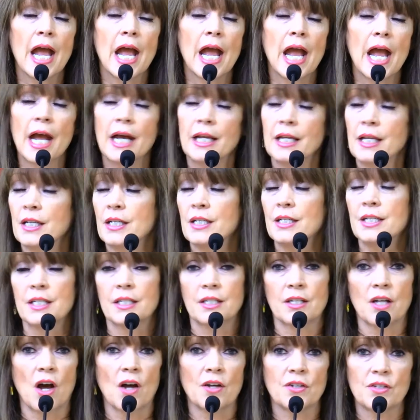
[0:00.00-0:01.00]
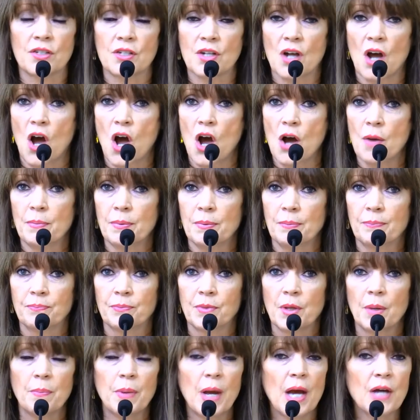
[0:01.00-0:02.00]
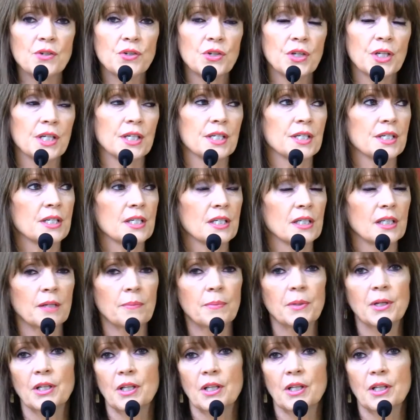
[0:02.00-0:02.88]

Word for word: And it did not stop. Patrick is sleeping